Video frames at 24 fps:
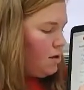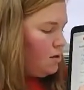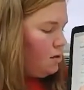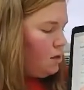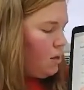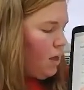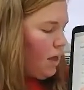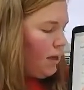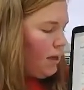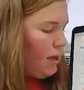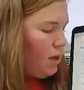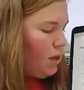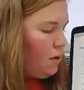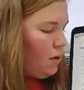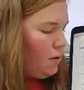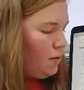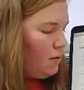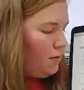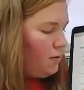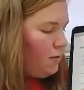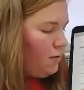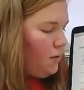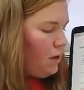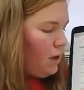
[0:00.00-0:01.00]
like your
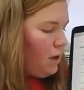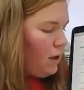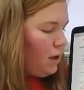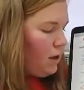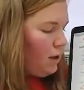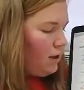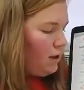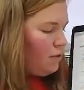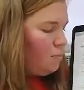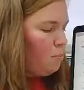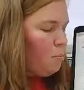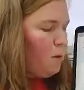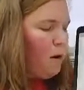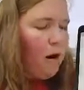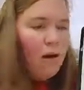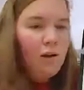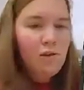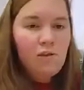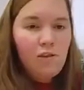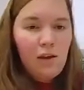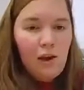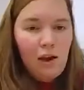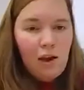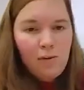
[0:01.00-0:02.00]
foot is
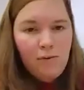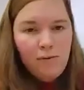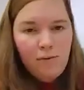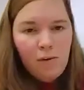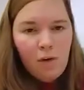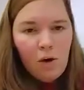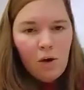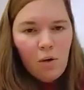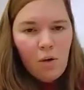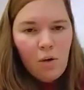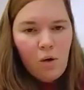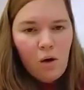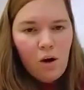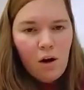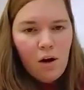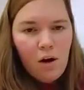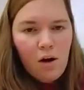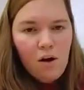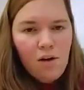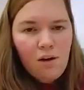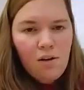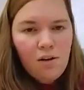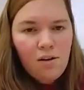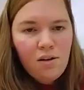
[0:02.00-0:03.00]
part of
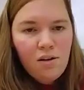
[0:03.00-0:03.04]
your